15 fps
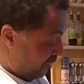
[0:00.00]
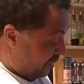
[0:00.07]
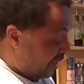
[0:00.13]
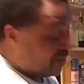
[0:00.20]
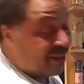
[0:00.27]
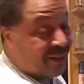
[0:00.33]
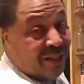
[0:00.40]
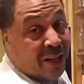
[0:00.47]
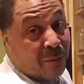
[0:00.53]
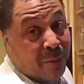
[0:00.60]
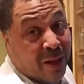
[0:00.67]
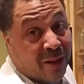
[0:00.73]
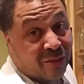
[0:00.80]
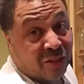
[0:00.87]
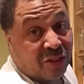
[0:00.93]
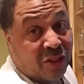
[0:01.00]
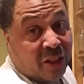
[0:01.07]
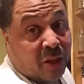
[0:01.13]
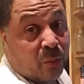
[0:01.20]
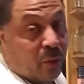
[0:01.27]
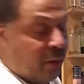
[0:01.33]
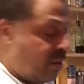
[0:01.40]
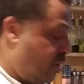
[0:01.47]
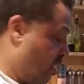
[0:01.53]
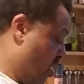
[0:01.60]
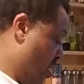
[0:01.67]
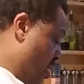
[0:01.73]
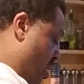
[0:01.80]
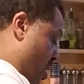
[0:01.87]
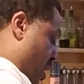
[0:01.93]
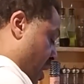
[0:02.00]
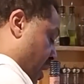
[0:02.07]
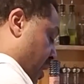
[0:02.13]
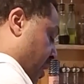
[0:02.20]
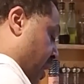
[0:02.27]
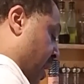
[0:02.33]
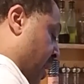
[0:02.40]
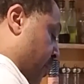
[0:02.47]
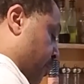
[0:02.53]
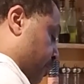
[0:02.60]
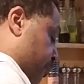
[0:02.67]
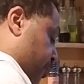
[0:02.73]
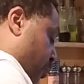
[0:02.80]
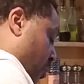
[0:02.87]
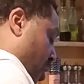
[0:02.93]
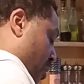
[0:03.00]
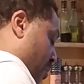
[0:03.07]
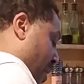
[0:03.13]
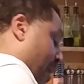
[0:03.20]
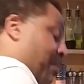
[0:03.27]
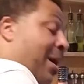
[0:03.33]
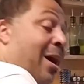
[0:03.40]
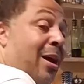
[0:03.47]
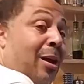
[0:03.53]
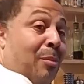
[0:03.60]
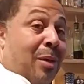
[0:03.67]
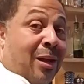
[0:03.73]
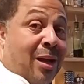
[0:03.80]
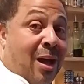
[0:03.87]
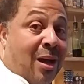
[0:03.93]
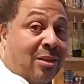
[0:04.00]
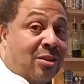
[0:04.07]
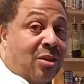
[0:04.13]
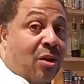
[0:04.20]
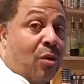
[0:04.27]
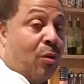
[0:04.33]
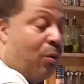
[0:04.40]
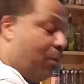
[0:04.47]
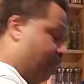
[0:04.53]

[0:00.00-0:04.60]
that's 10 pounds of chicken wings. And again, by buying them at Costco or